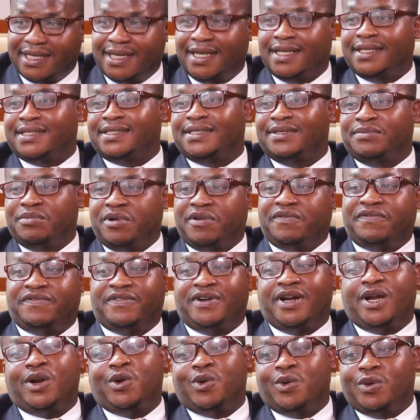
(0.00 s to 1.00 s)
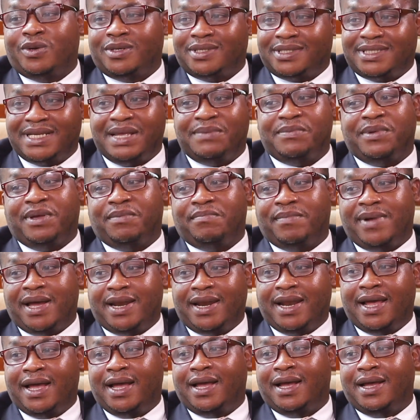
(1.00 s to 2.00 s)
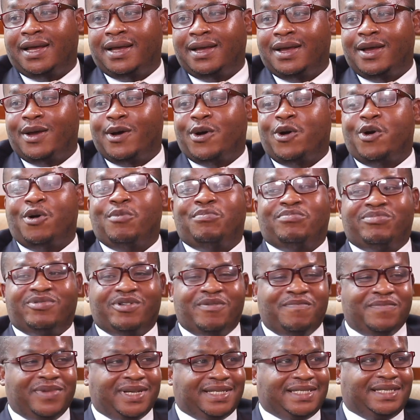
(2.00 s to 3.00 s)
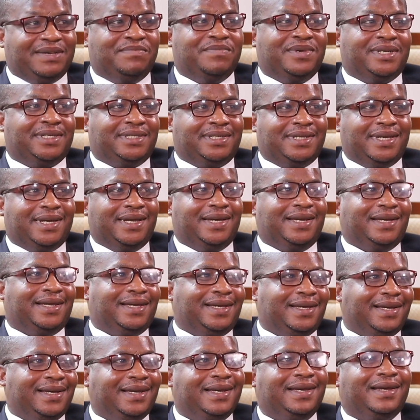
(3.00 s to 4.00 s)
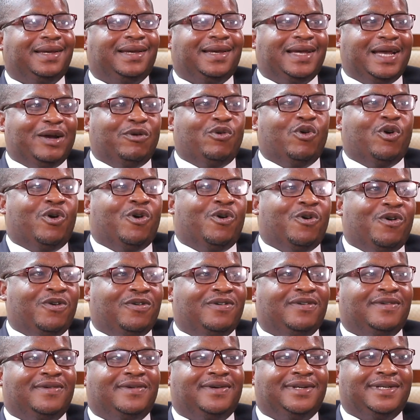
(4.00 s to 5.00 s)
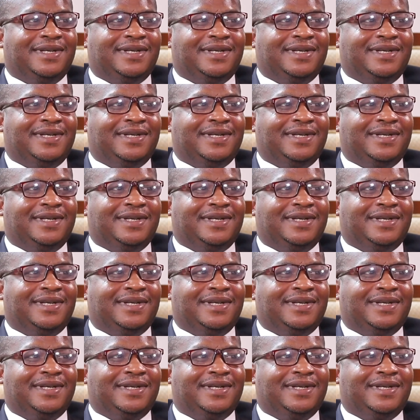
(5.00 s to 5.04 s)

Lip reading: Inti me friend, send me banner or promise me say, "I will ho."